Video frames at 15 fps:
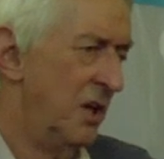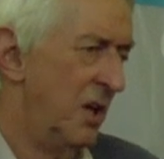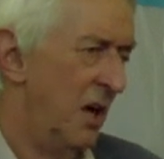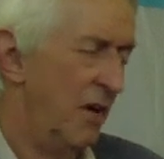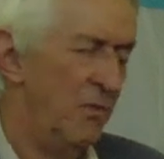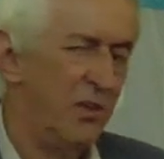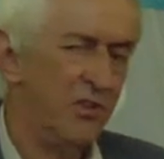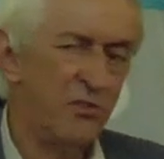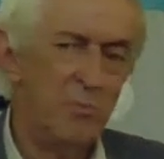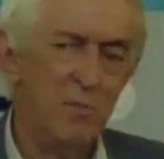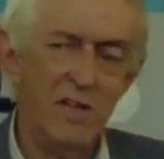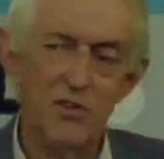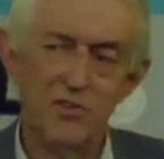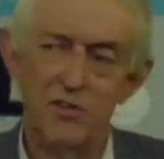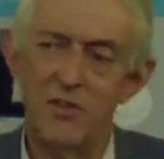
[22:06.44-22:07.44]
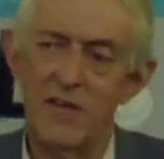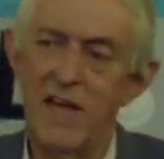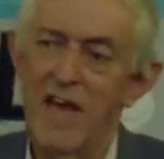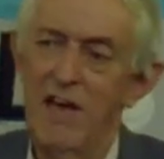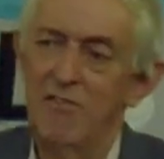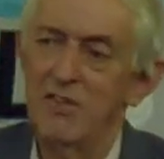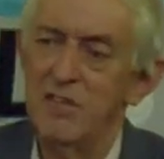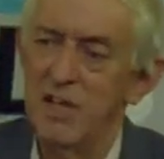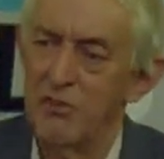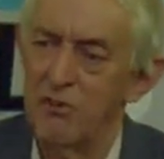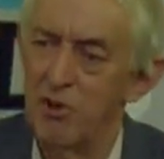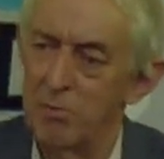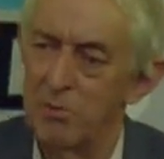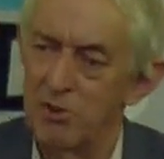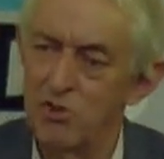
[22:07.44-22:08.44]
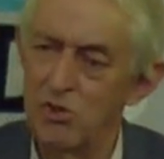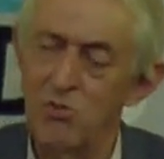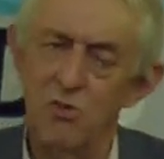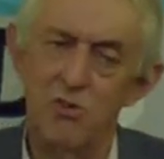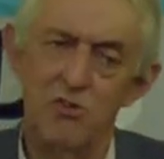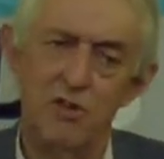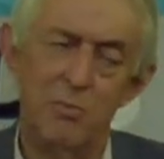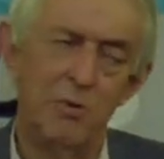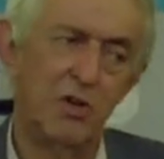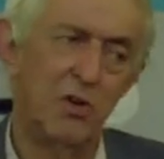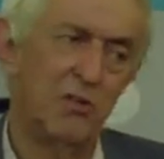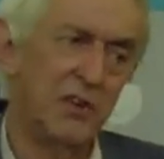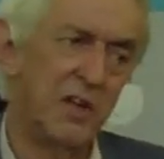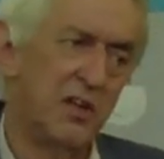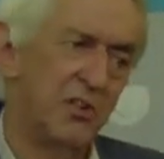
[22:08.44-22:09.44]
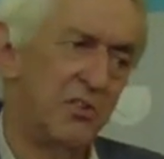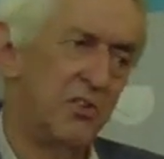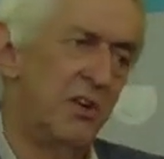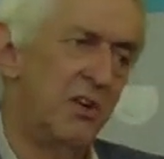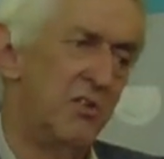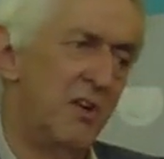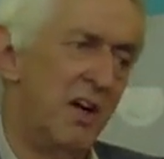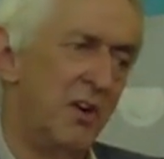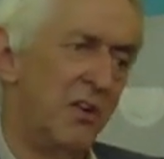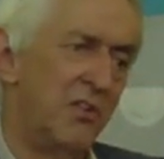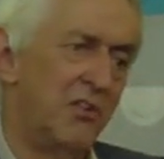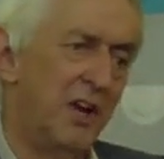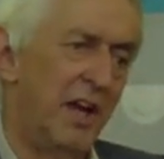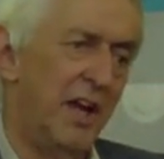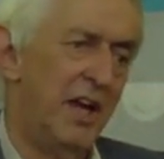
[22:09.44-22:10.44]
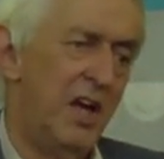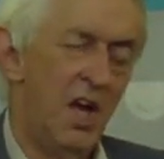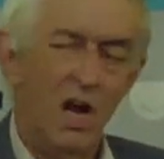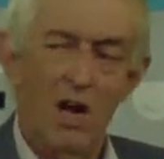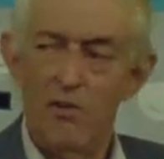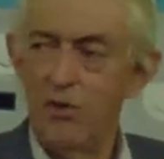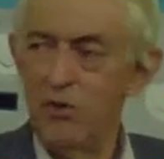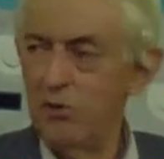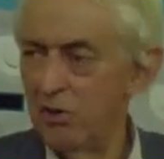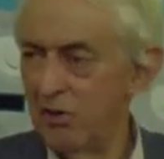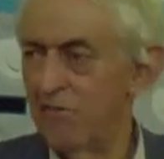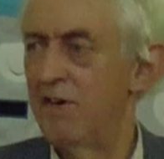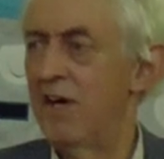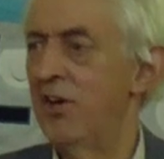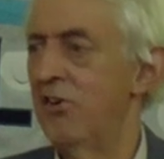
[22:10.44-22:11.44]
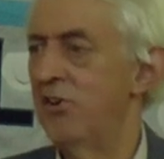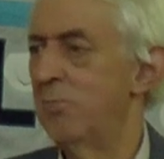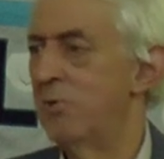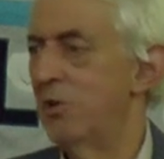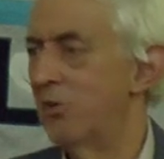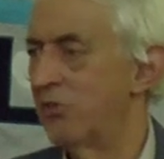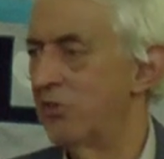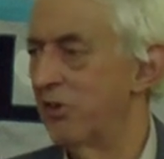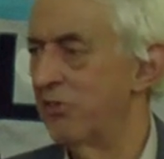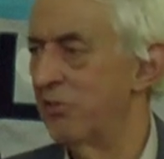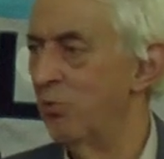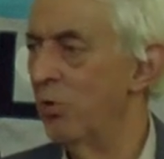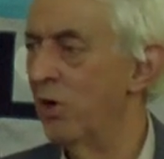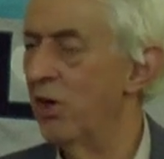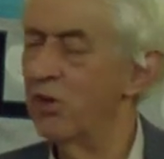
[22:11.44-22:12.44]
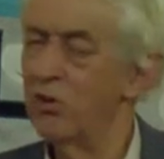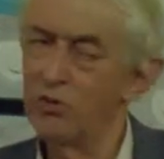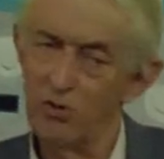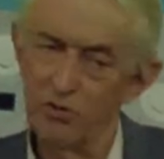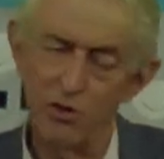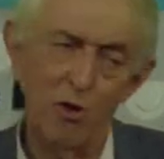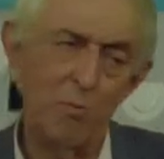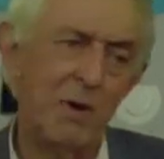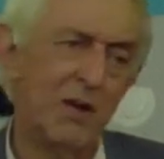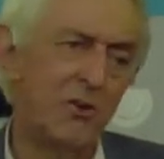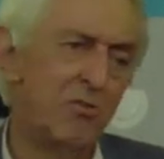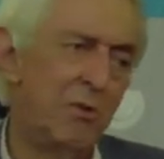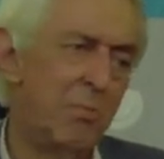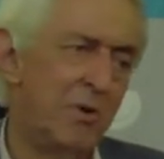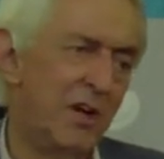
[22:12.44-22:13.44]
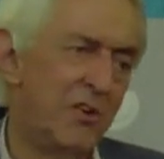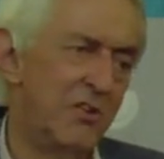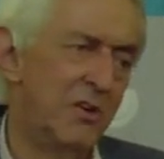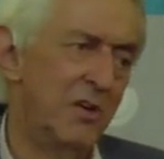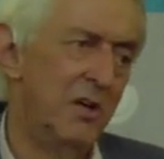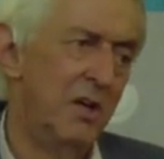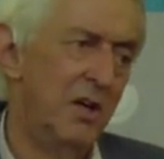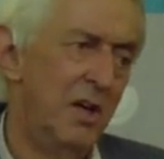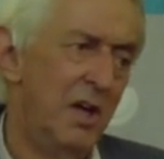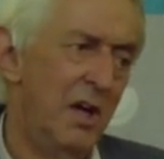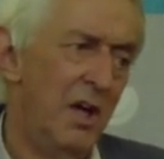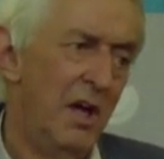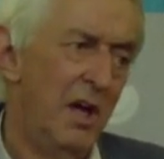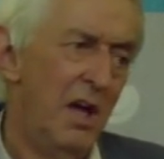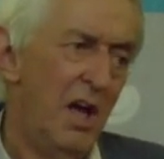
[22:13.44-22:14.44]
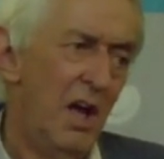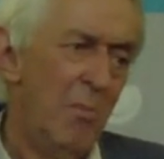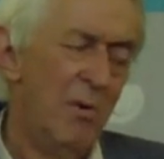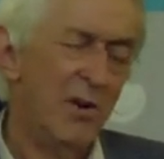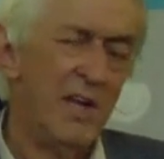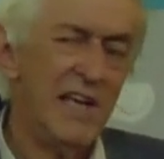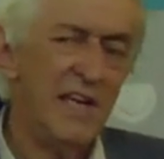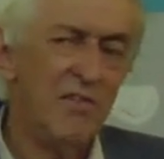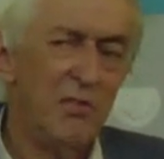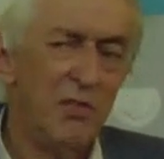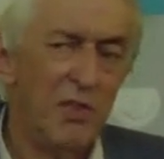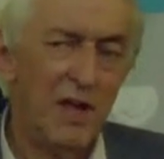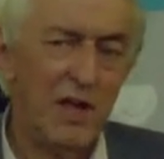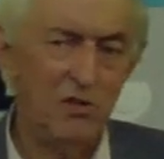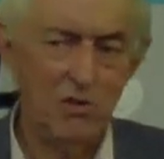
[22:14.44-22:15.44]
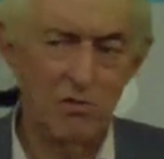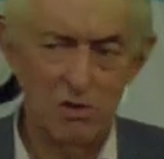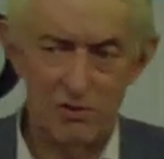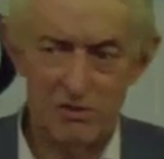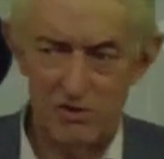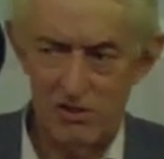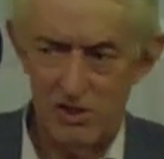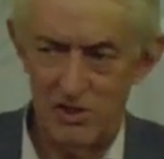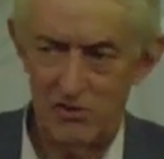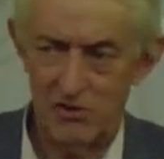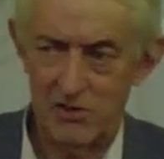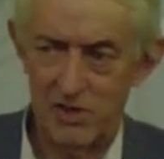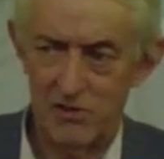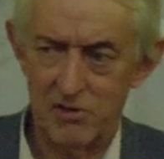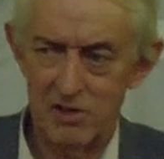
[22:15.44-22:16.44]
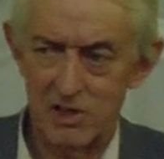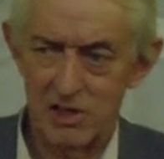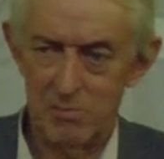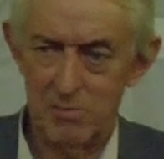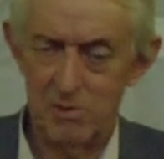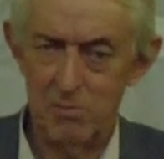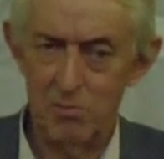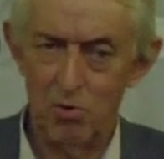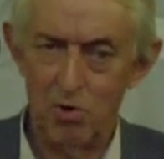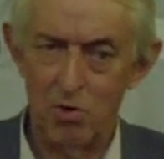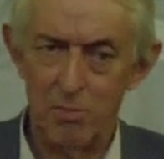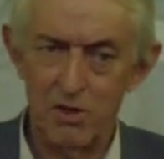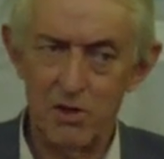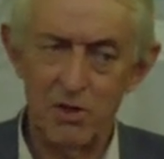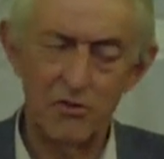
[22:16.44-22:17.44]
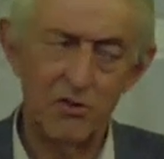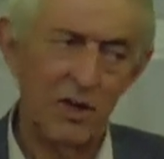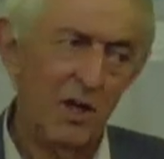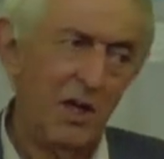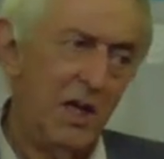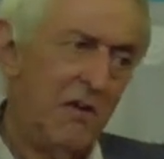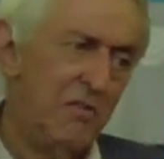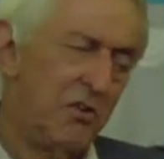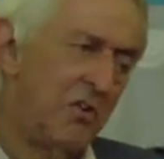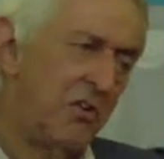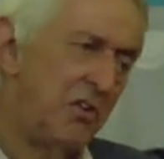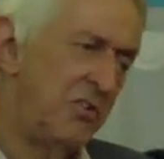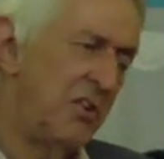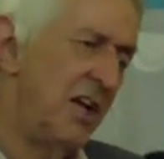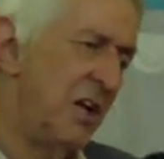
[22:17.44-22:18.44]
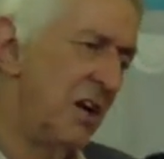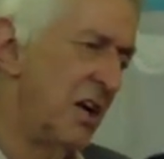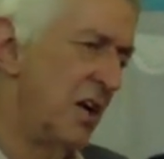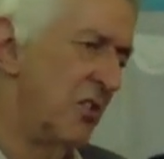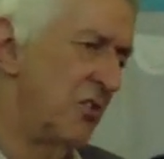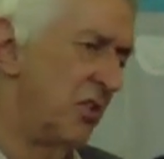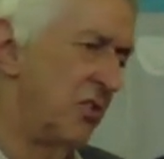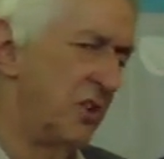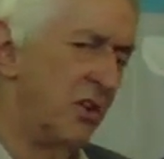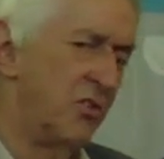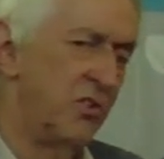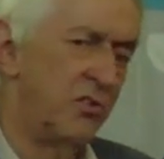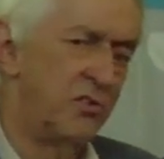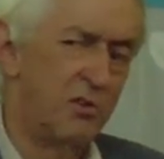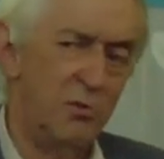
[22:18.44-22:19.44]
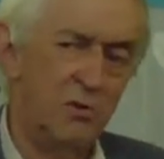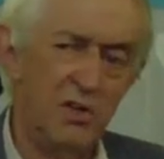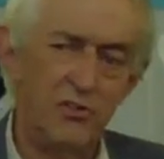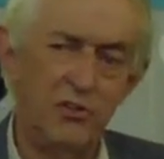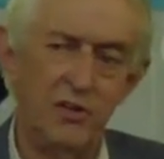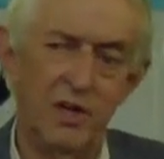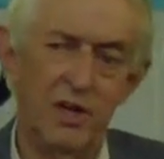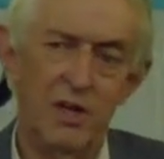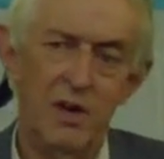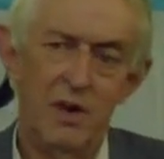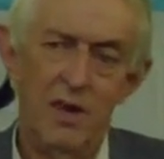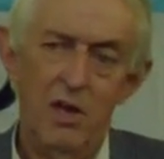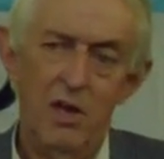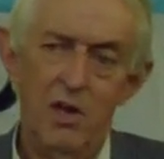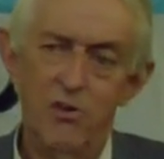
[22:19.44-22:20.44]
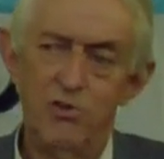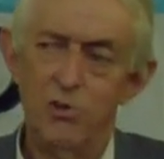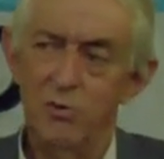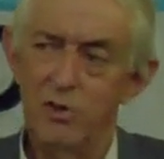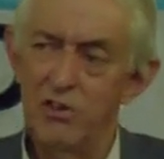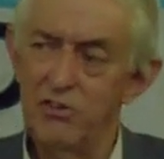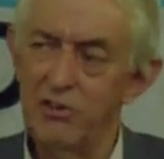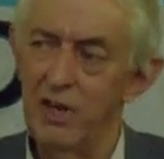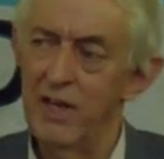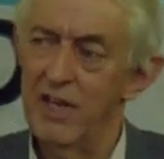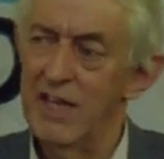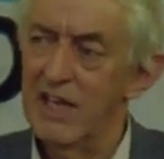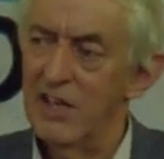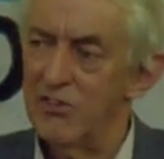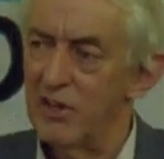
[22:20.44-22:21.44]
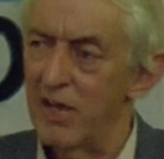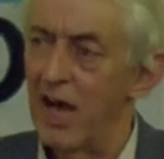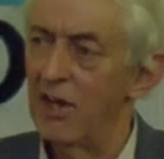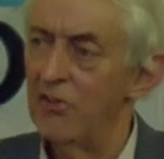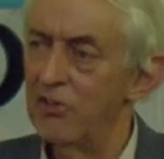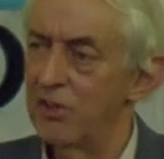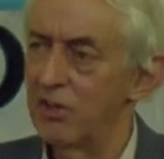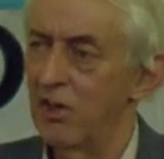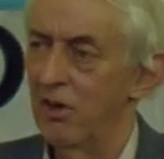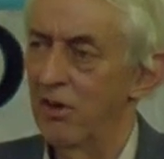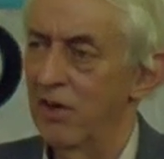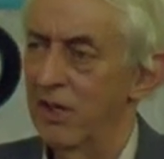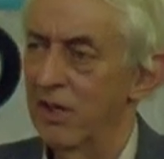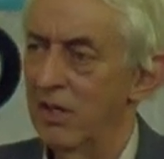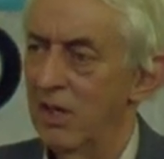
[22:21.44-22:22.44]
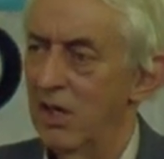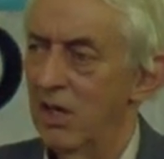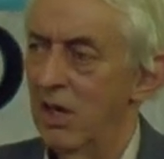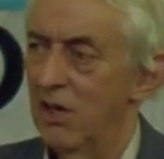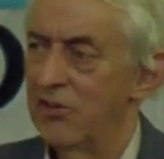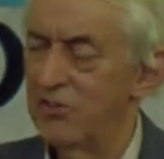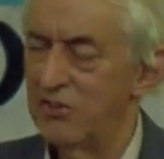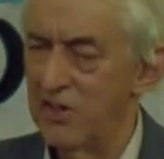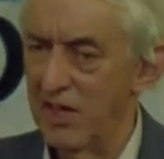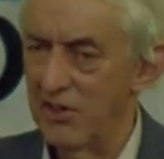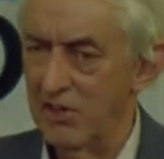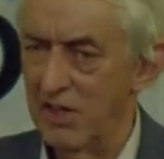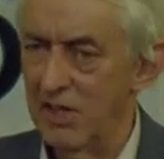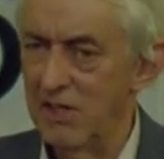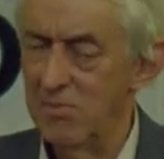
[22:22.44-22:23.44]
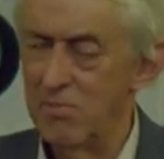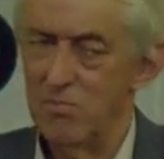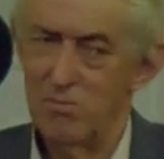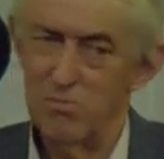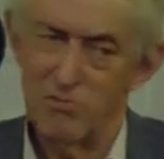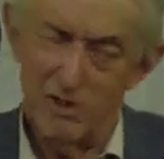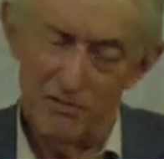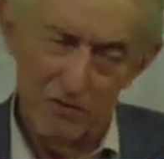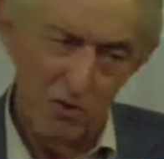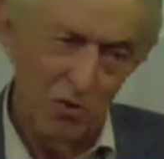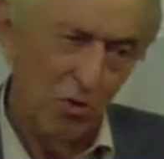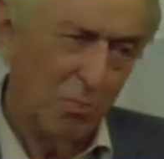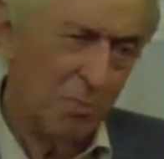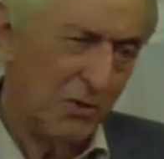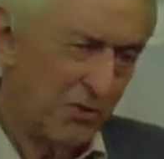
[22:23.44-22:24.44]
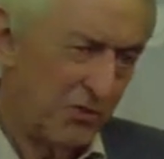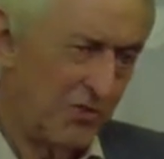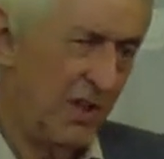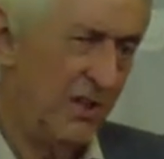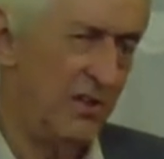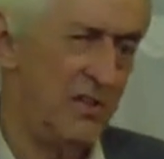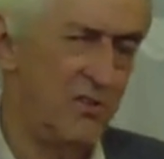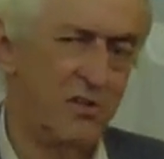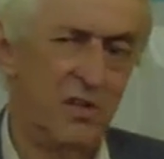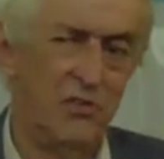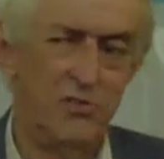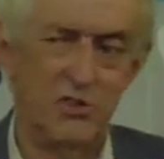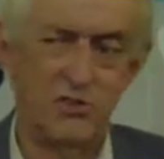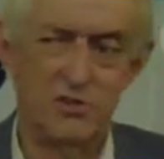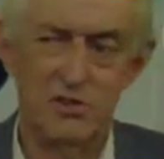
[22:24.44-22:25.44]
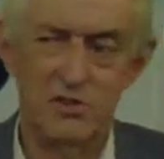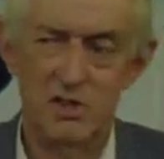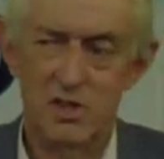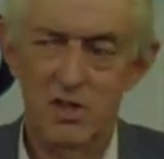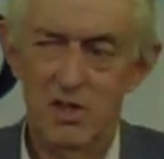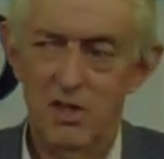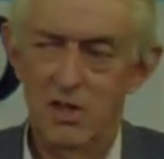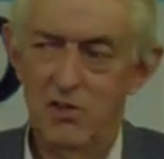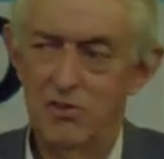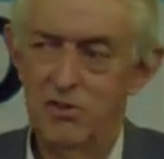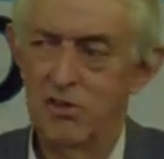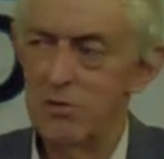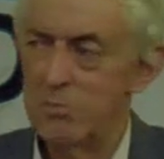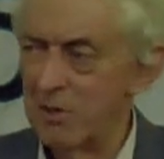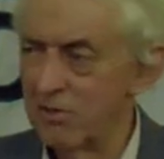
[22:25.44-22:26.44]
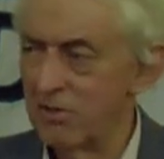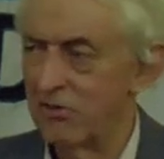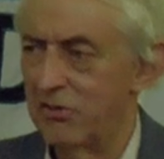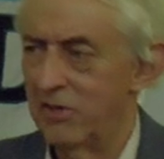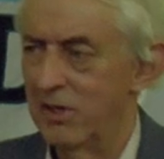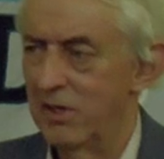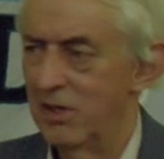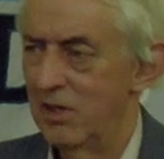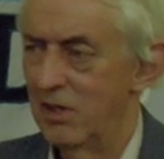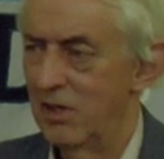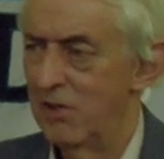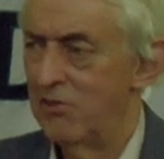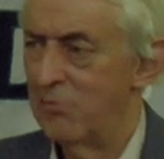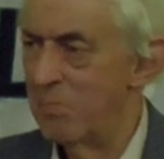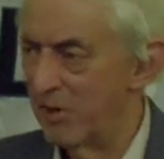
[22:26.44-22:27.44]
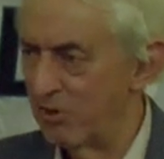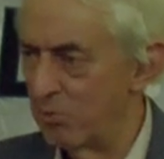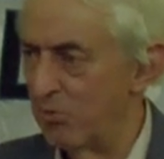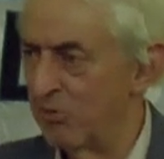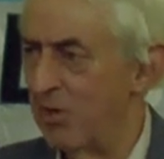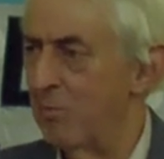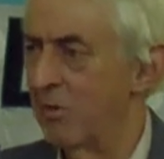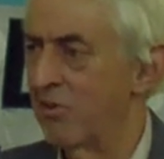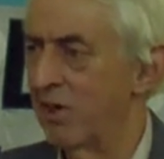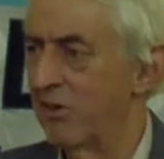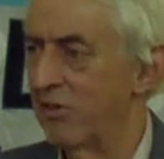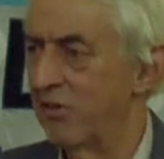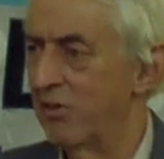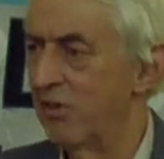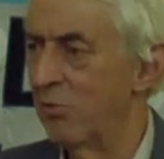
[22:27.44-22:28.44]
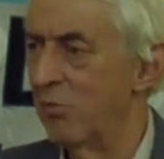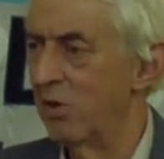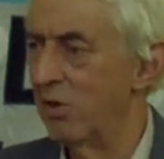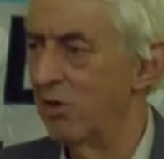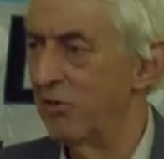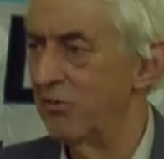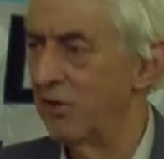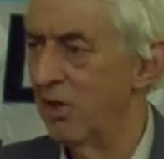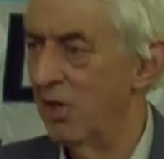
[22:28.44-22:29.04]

And this means that they have another opportunity because they can turn around and say, the non-violent approach doesn't work, you just go back to repression. But even then, you've got to tease it out a little bit more because if you take a country such as Tunisia, Tunisia is undergoing a steady, difficult but steady transition to democracy. It's much more democratic than it was.